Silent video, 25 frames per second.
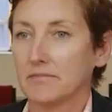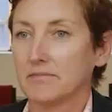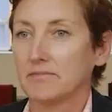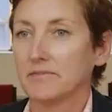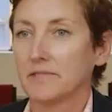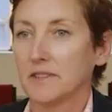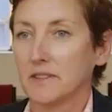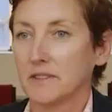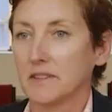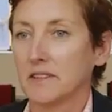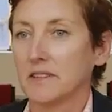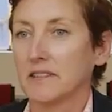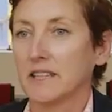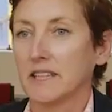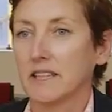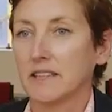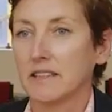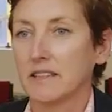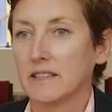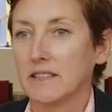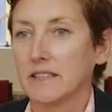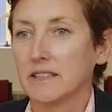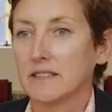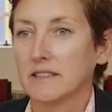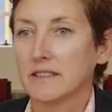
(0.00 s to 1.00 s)
feel that they're
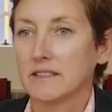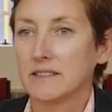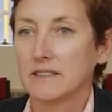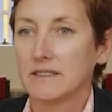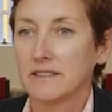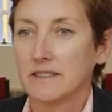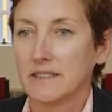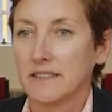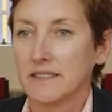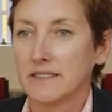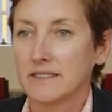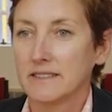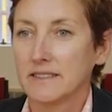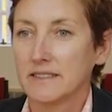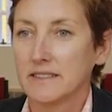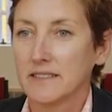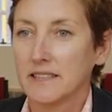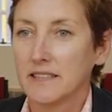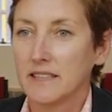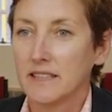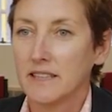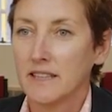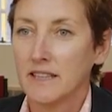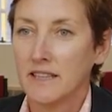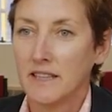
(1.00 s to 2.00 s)
connected to their city,